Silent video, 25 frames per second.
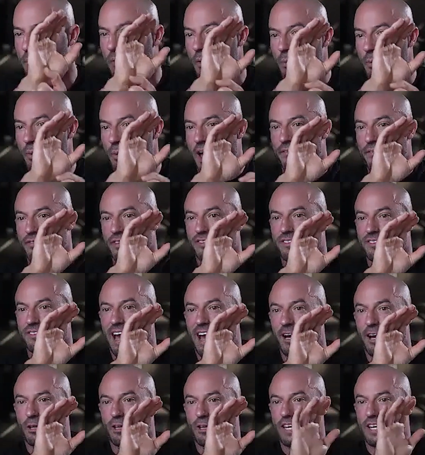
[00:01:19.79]
where we have the
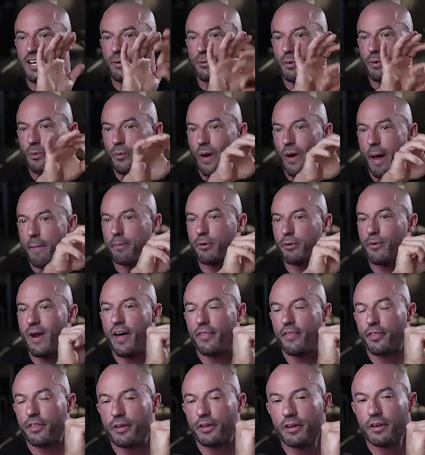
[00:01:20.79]
tail here and we wrap
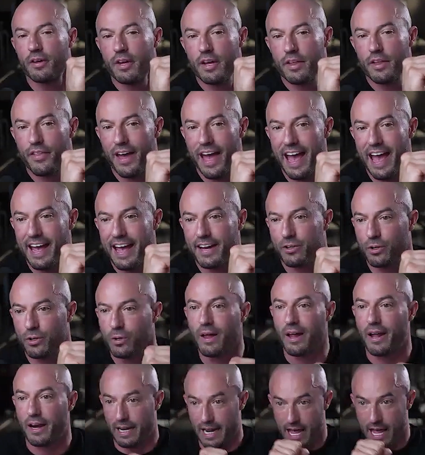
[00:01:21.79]
around the handle,
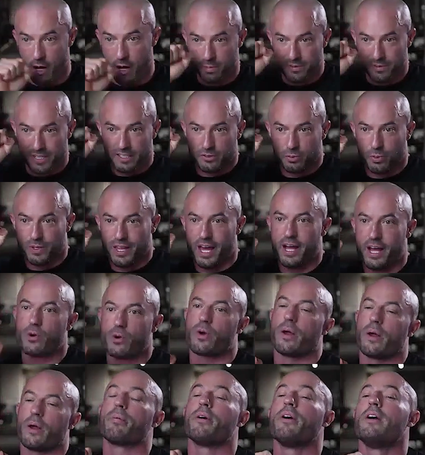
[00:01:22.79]
and it helps us with our
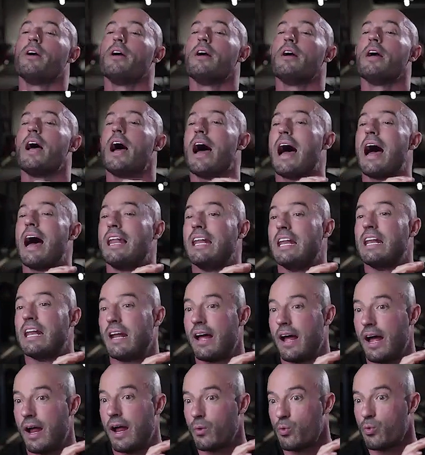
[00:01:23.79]
grip.
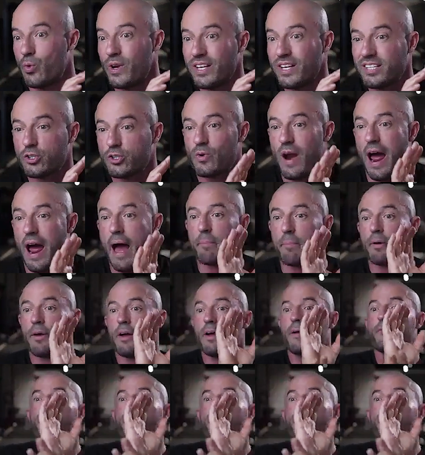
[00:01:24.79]
A wrist wrap